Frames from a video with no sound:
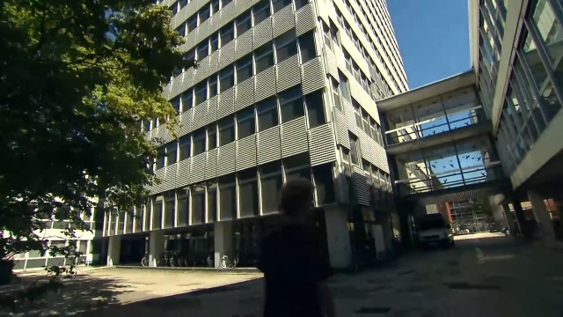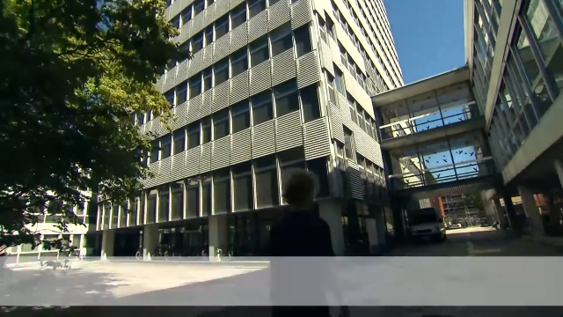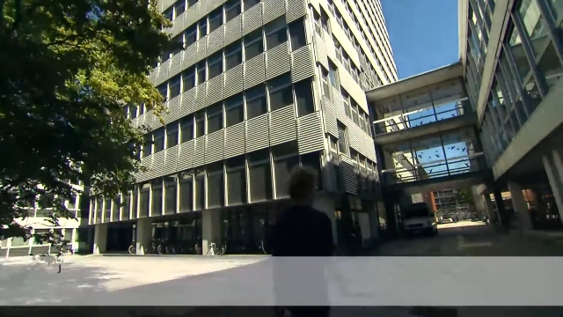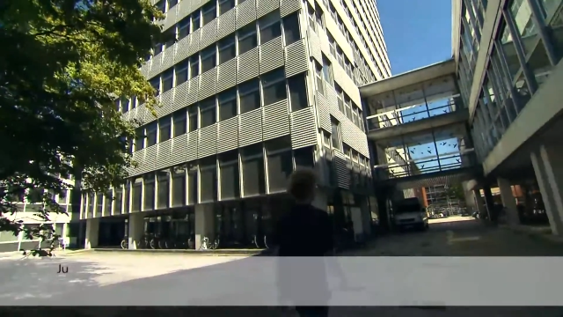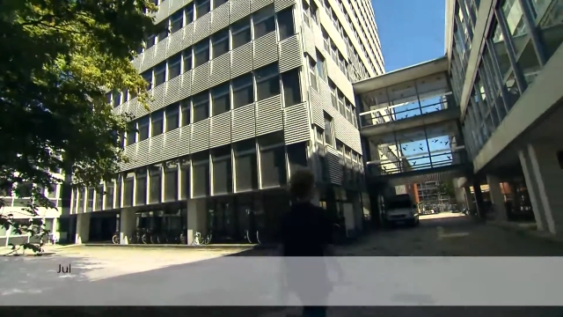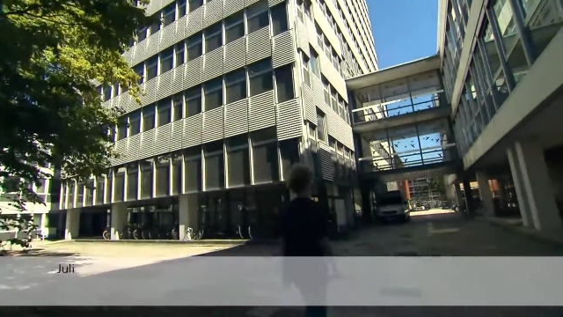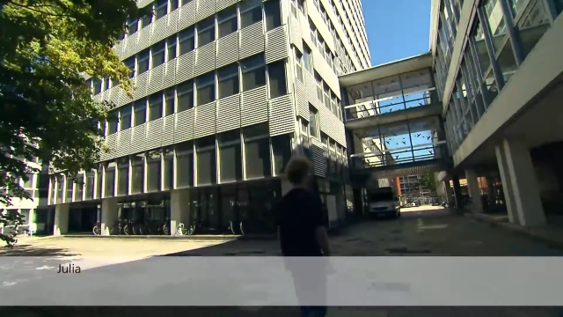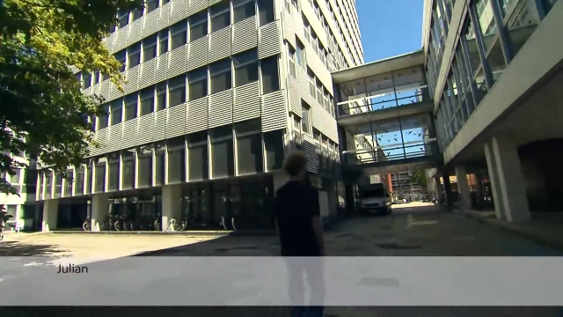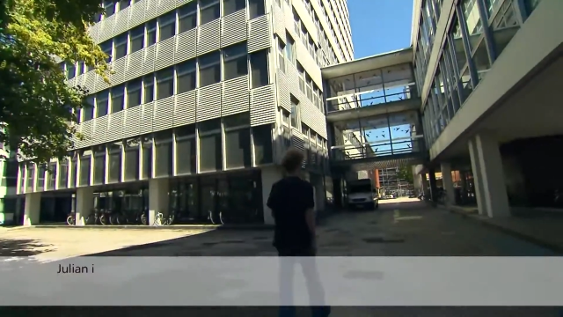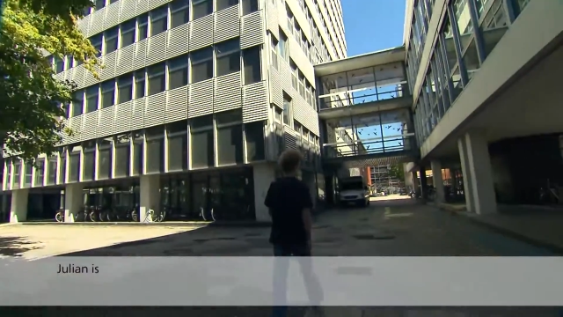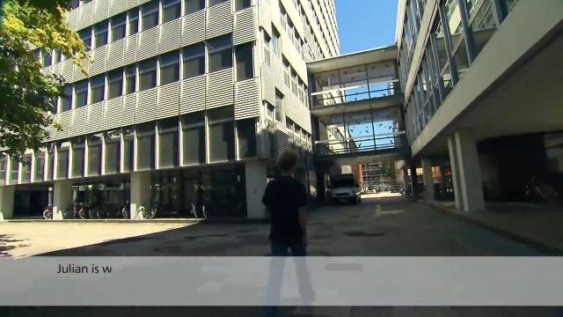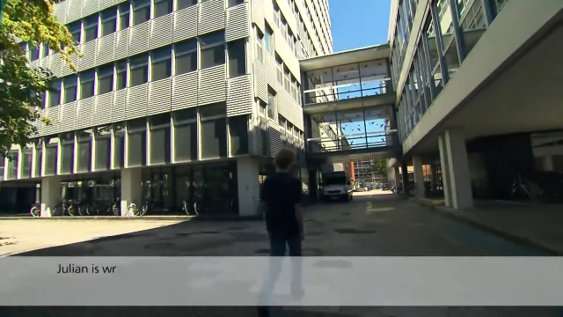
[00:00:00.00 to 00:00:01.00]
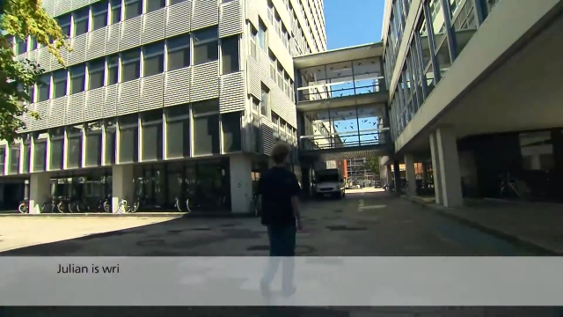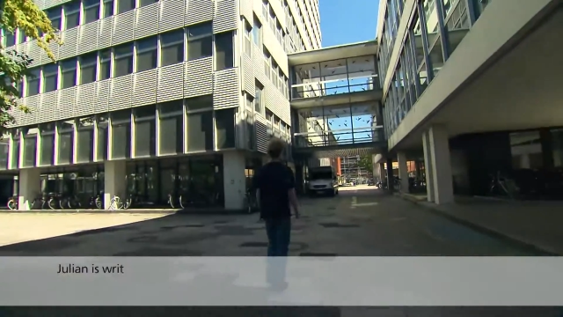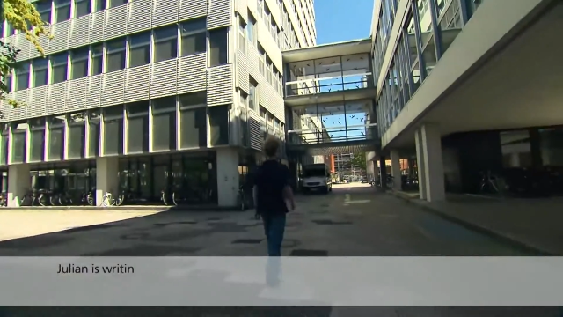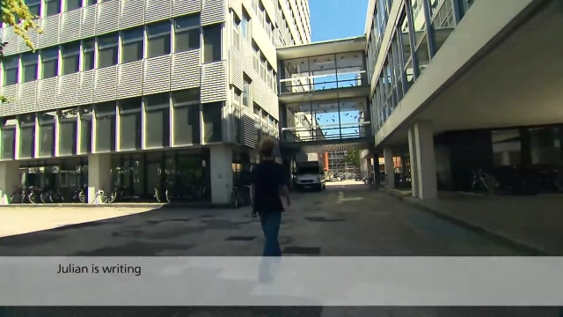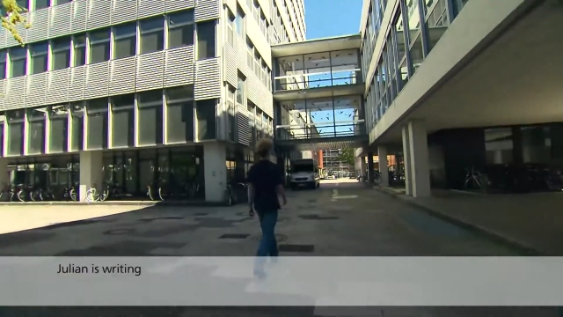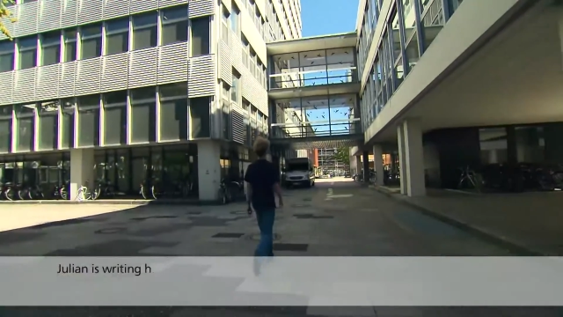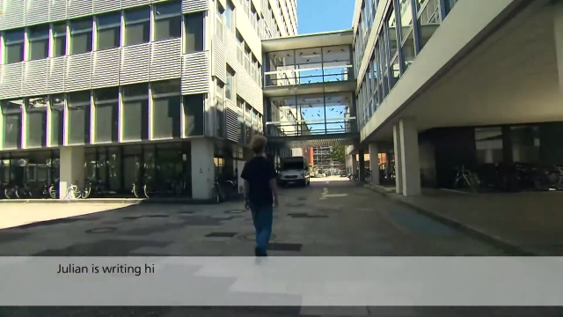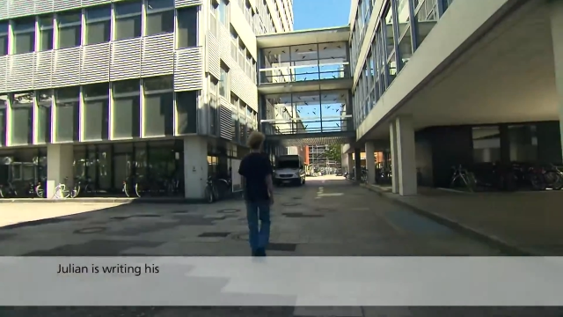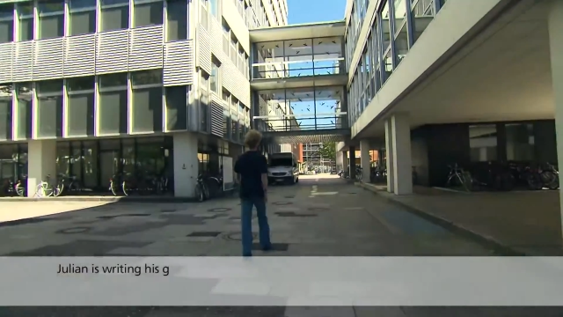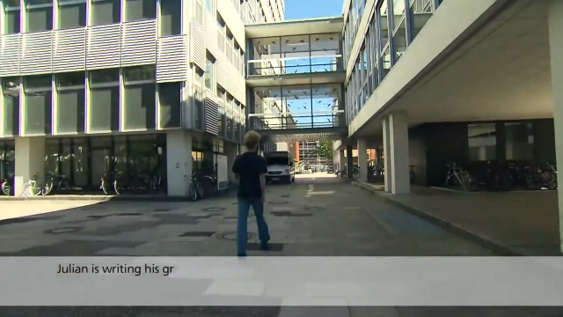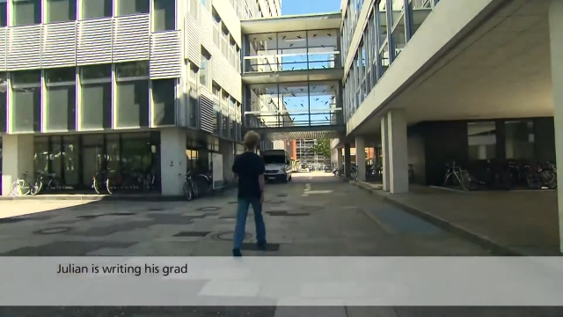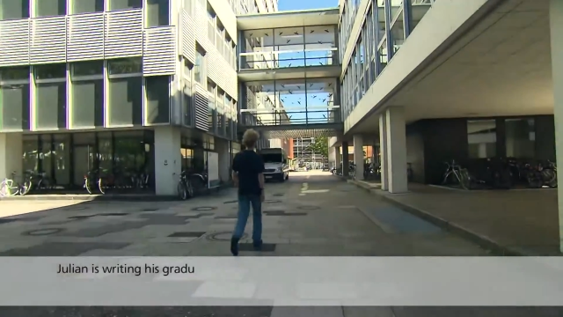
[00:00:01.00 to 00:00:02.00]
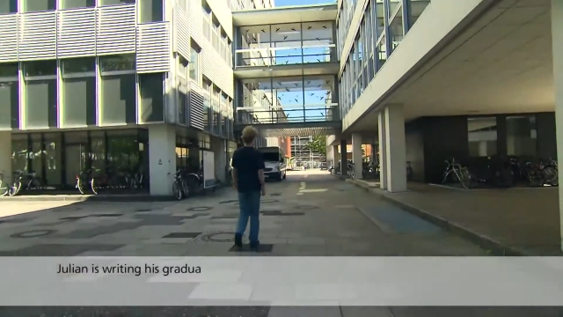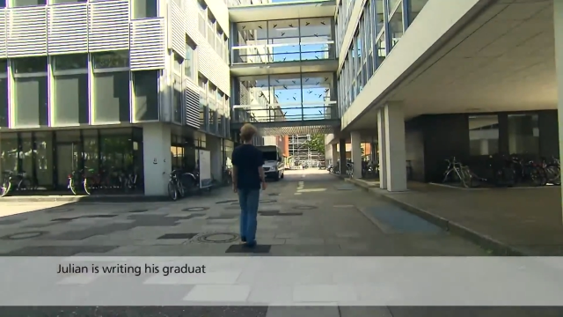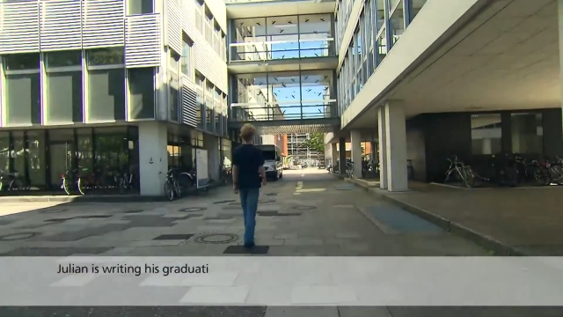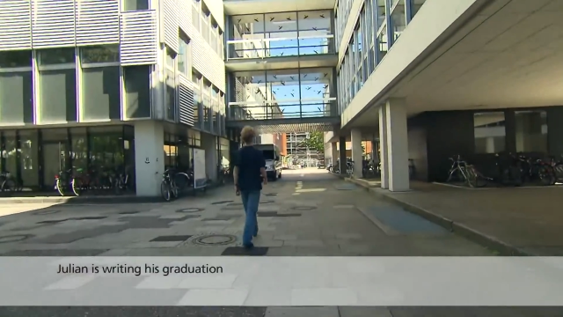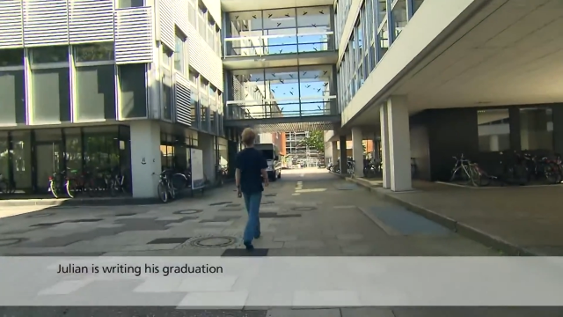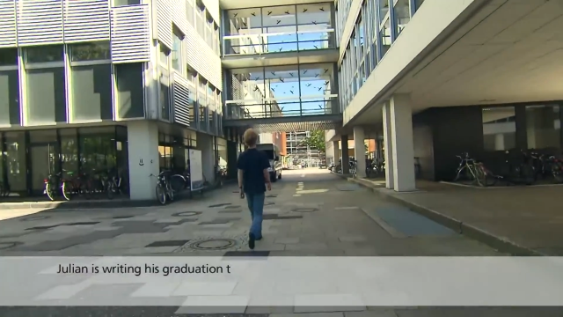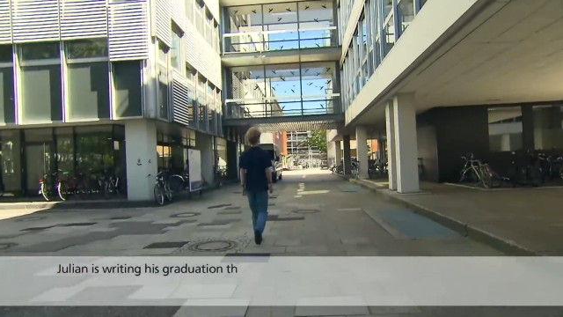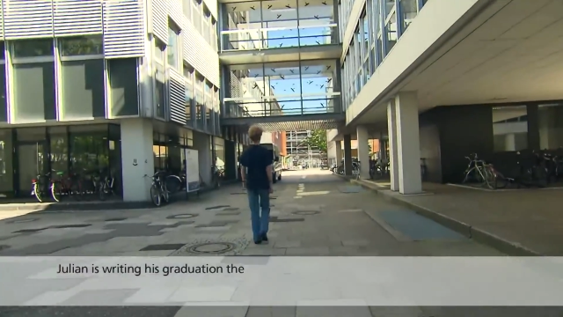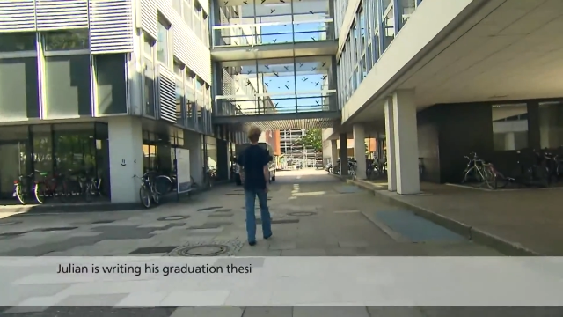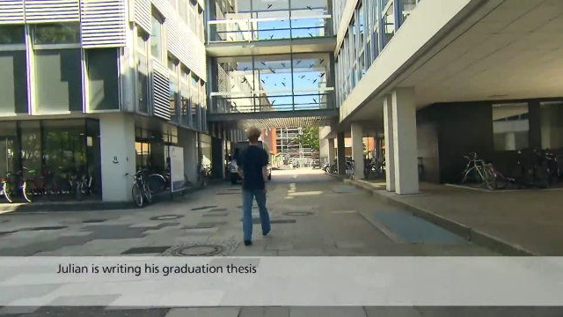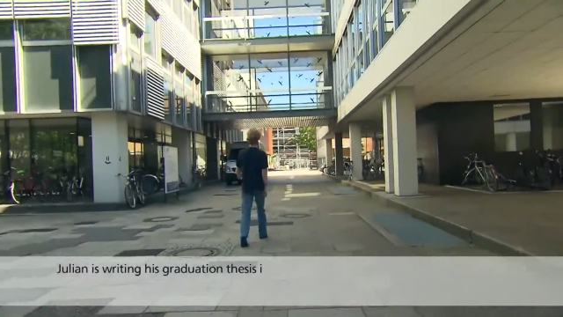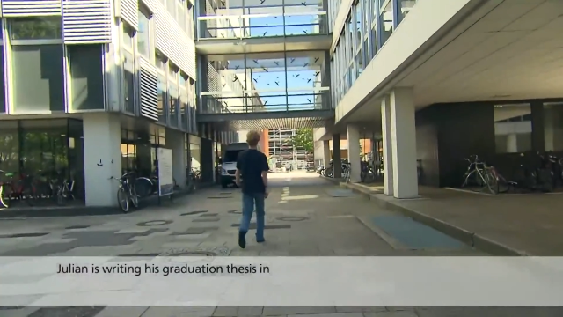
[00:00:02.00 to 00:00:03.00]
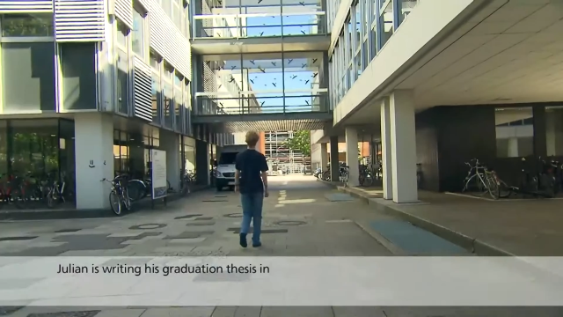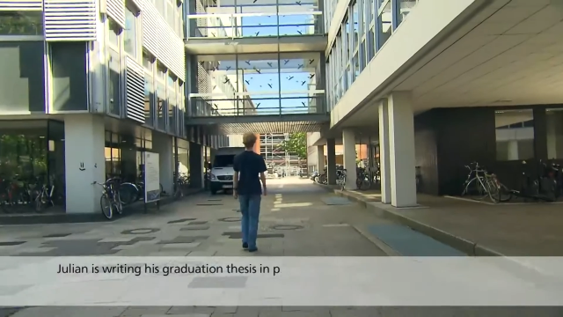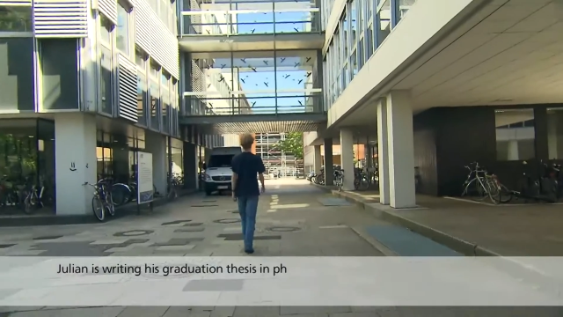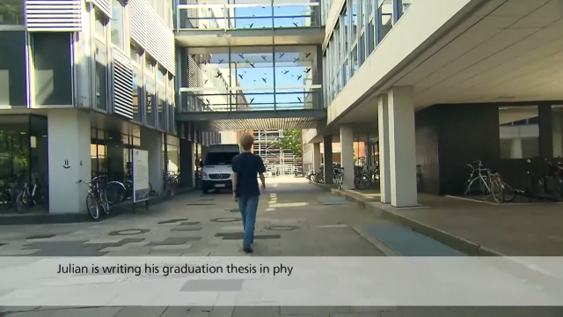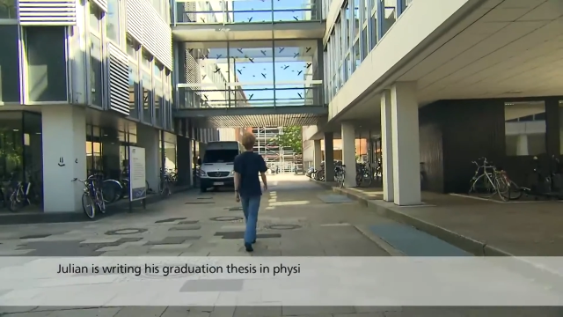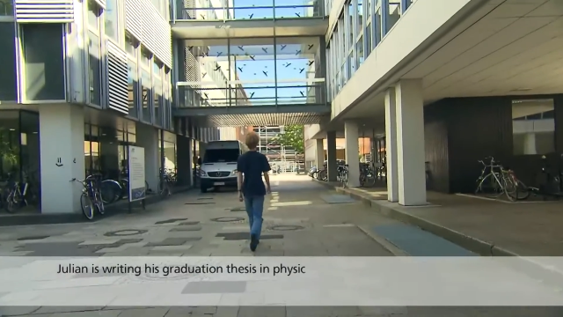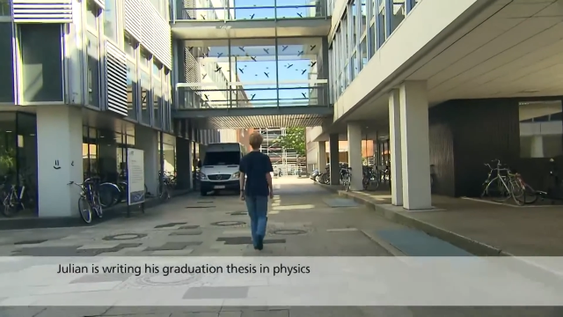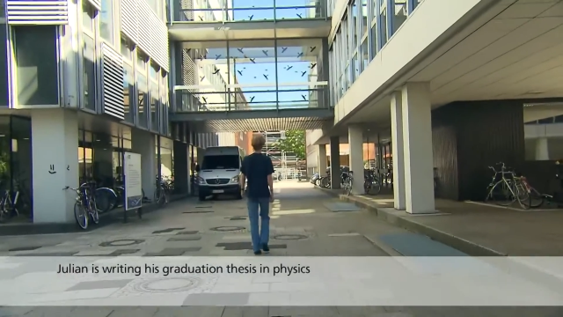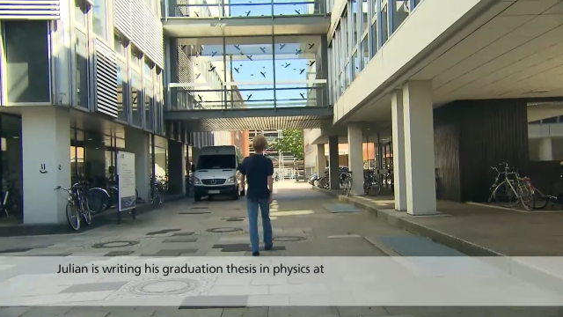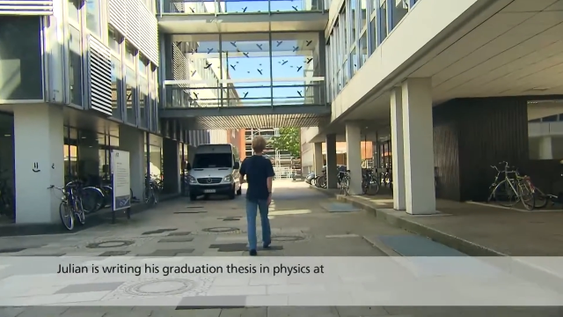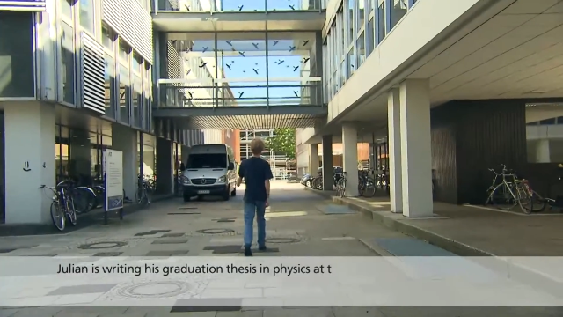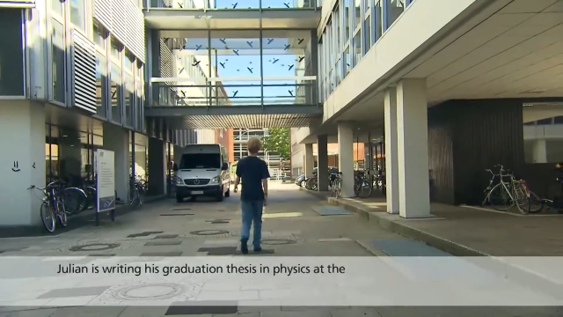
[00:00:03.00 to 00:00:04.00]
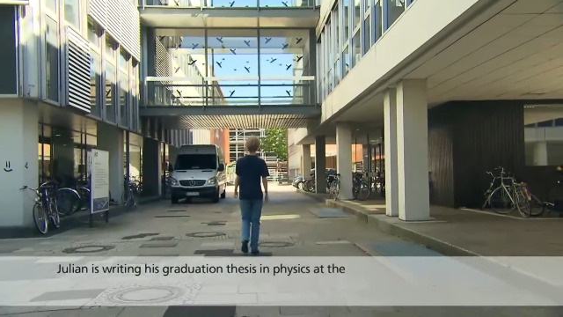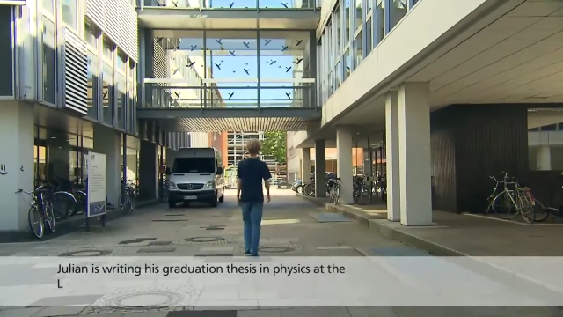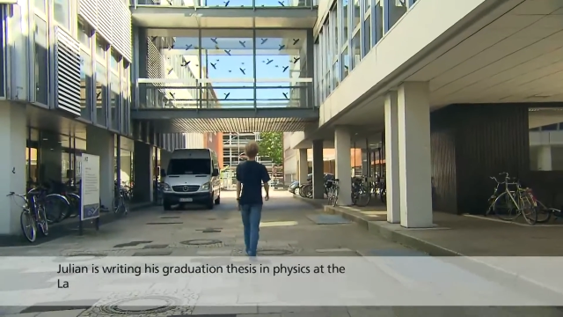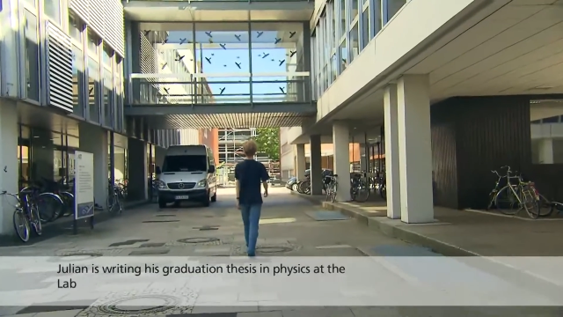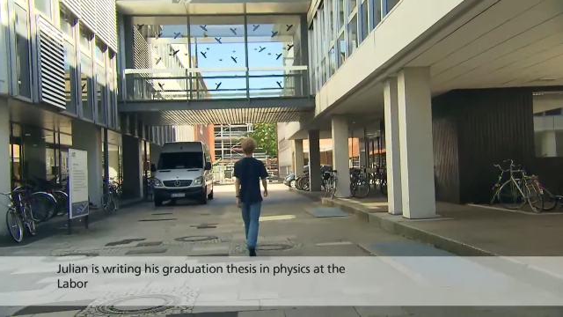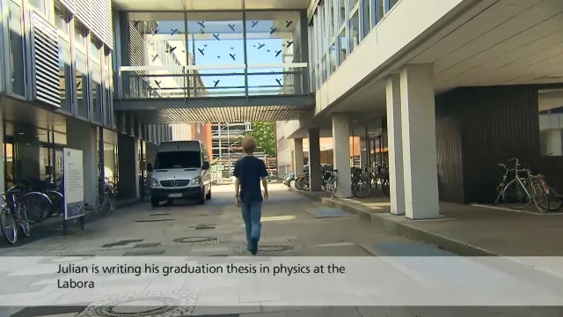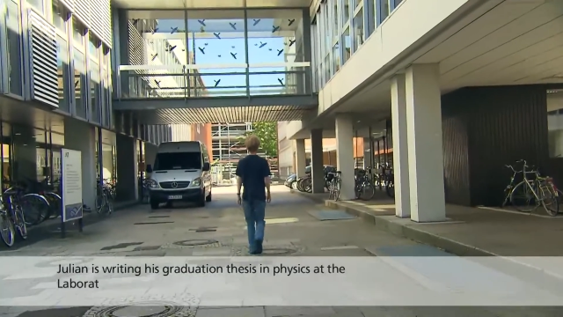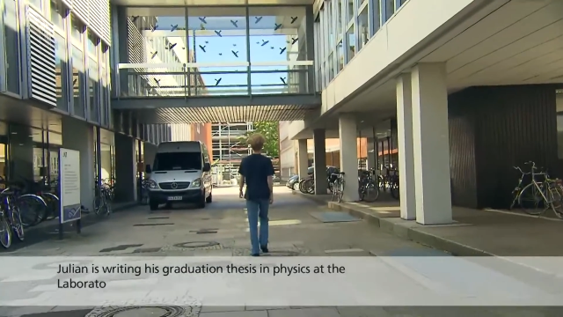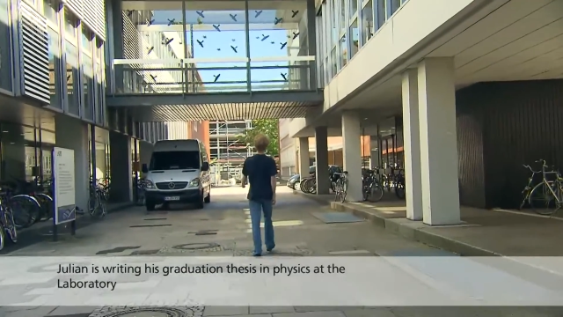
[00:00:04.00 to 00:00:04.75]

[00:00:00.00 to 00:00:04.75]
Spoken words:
(no speaker visible)